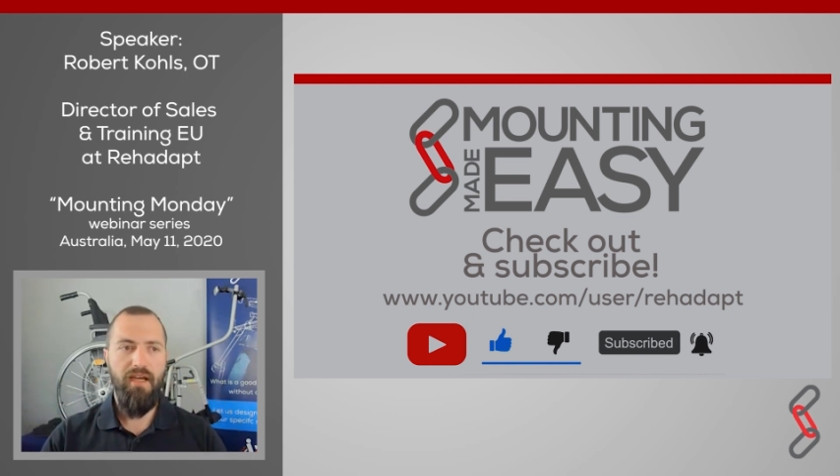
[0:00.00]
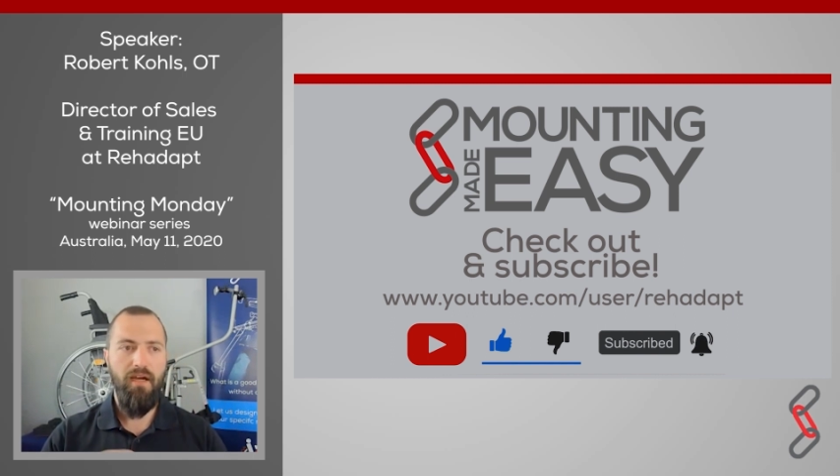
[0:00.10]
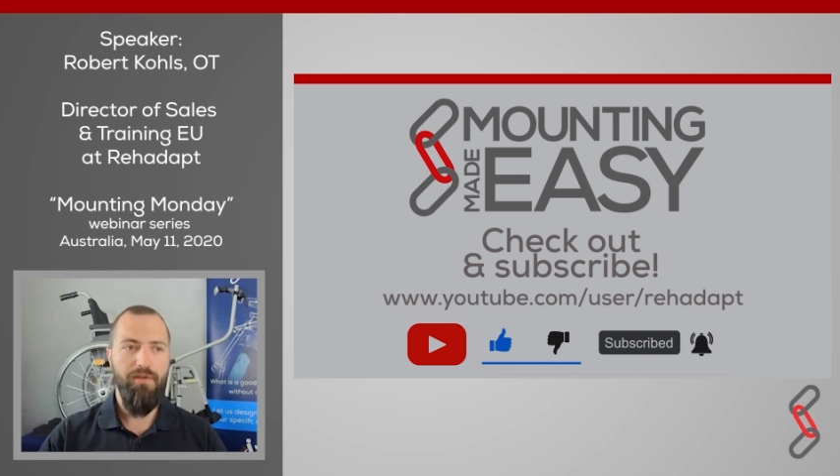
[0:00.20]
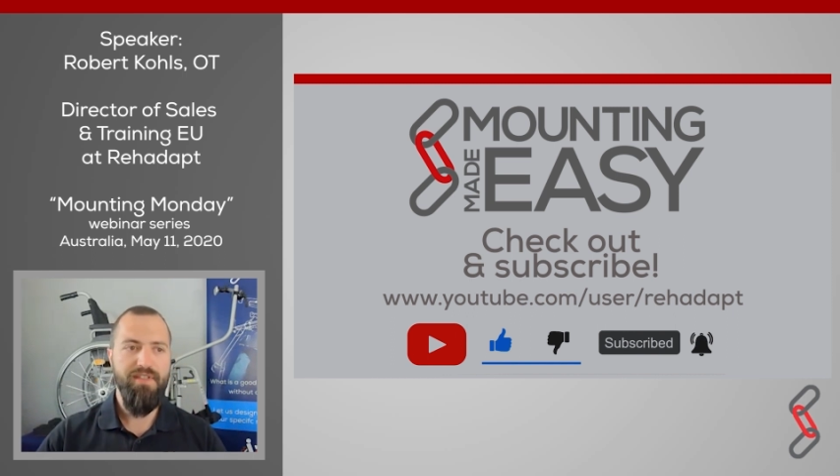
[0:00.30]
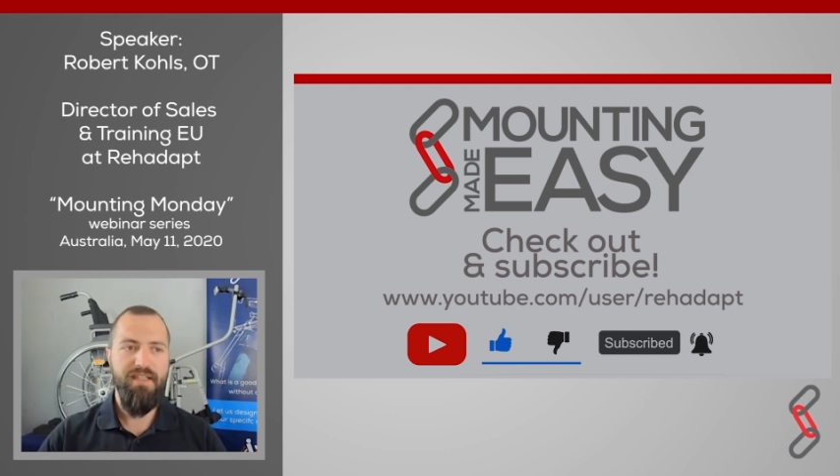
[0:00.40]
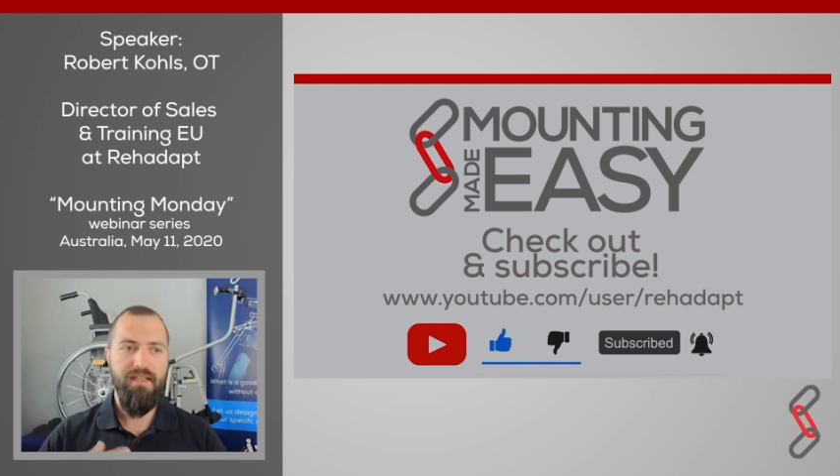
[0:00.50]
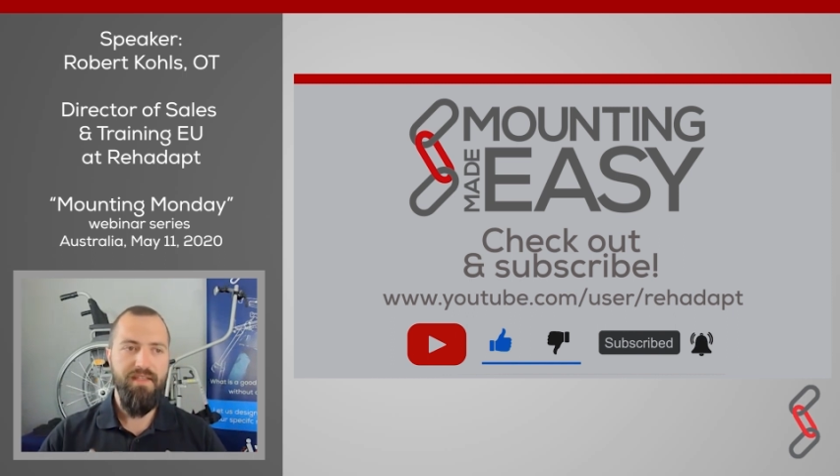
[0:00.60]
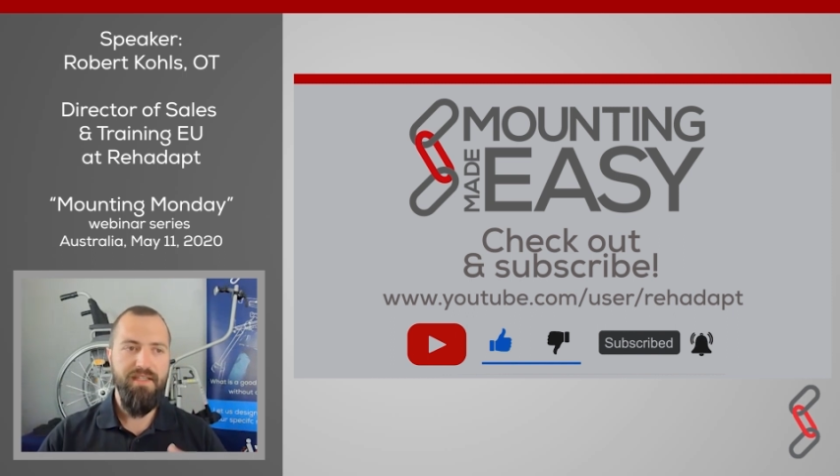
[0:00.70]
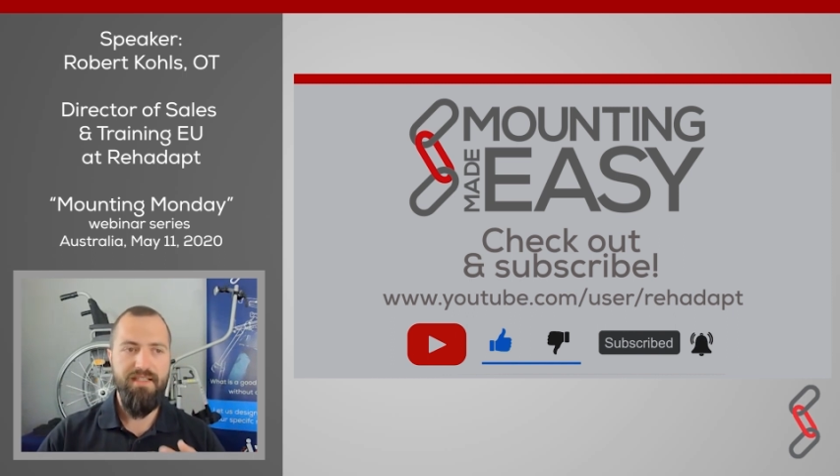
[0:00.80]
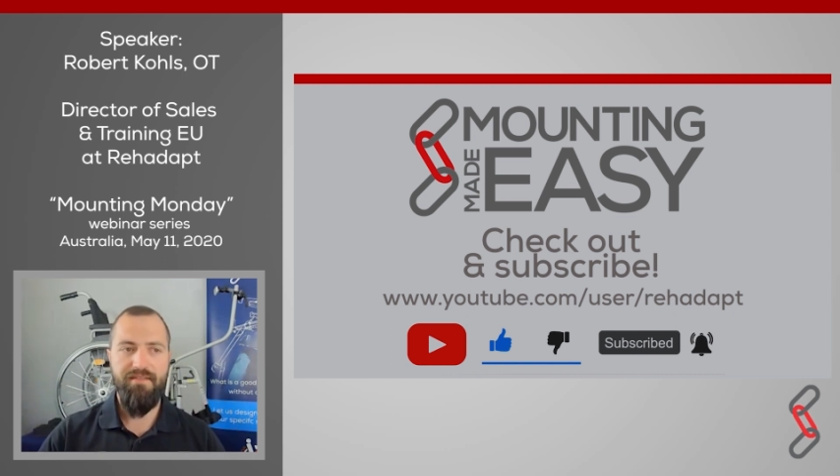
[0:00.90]
I want to see
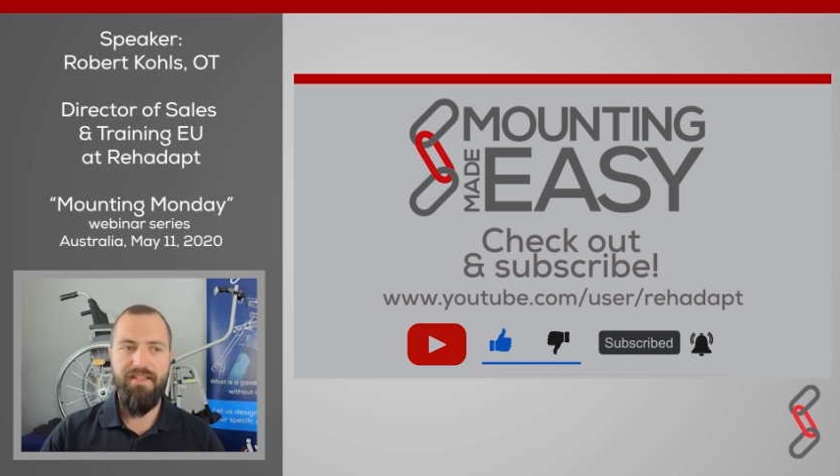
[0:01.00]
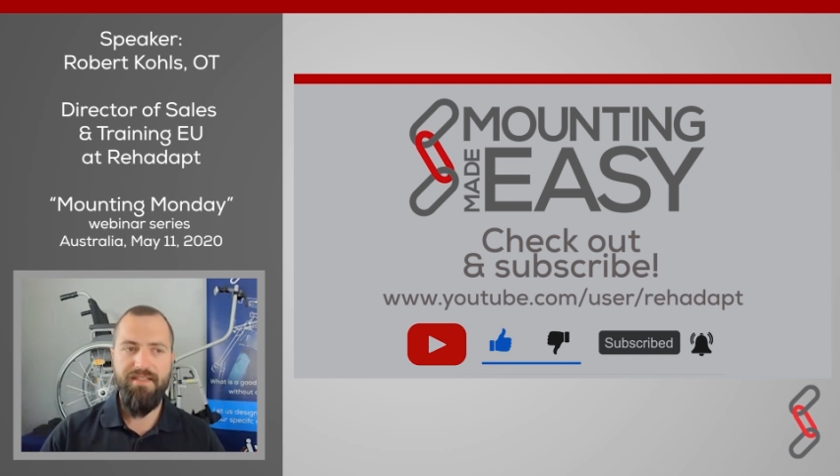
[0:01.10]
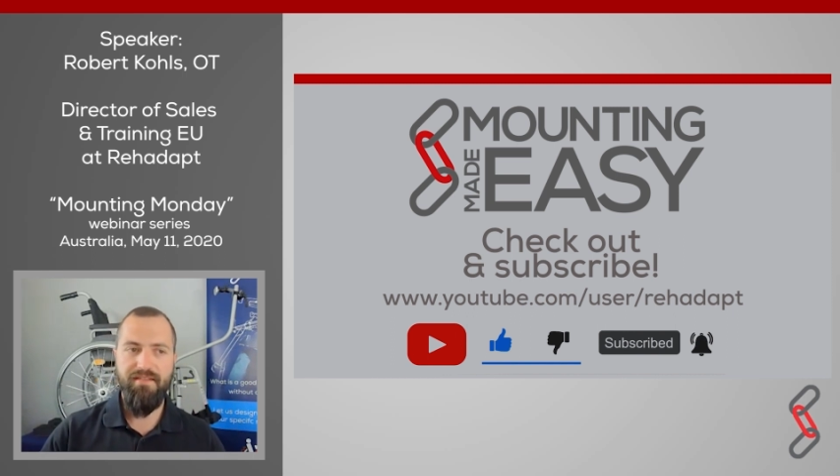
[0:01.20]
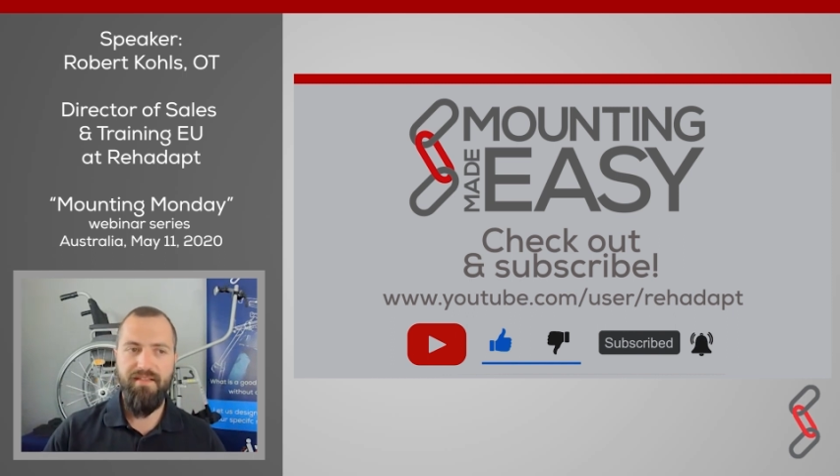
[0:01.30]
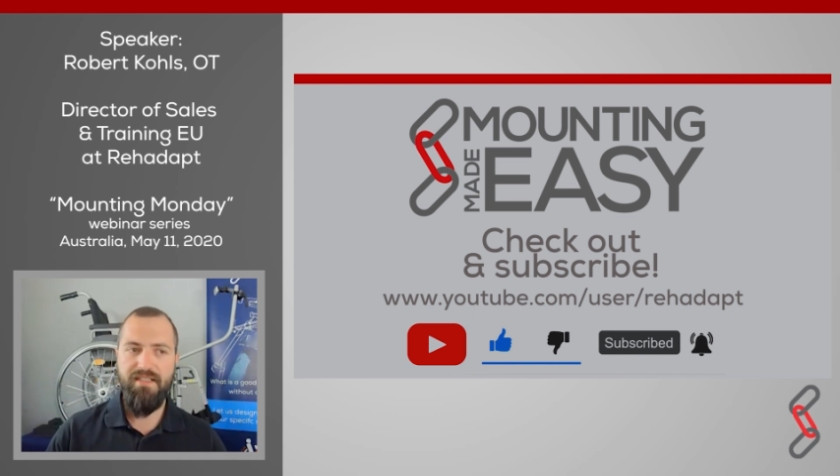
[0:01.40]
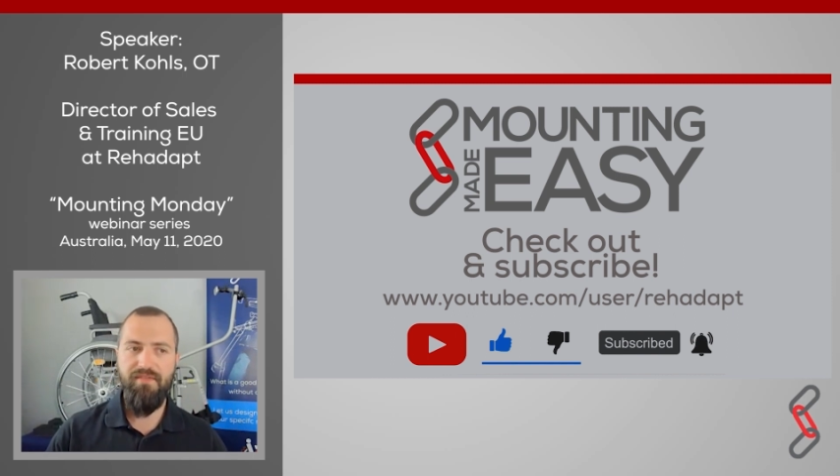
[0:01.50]
this and this and this